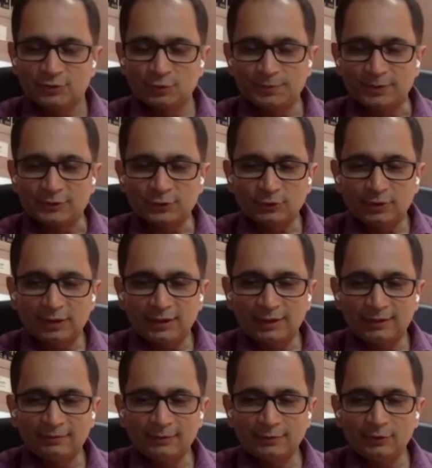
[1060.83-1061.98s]
Super. So
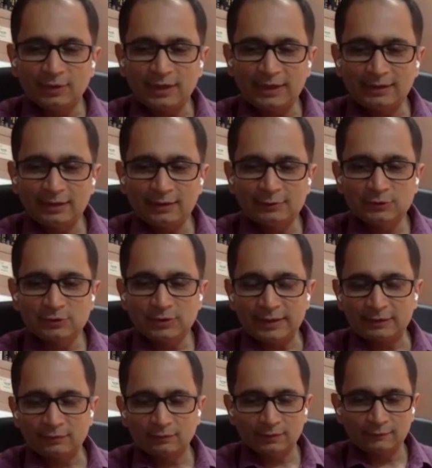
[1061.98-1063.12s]
I also
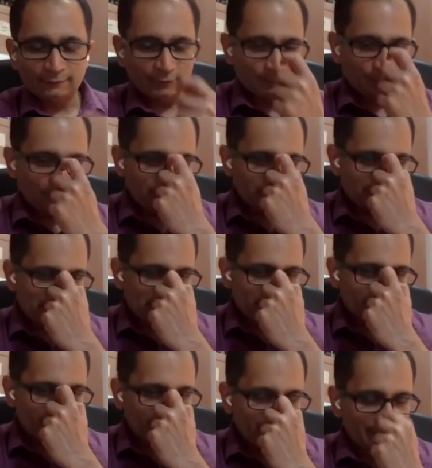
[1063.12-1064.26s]
liked one of your points
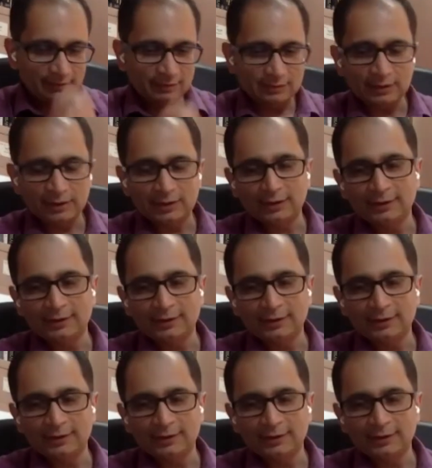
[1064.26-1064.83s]
that you made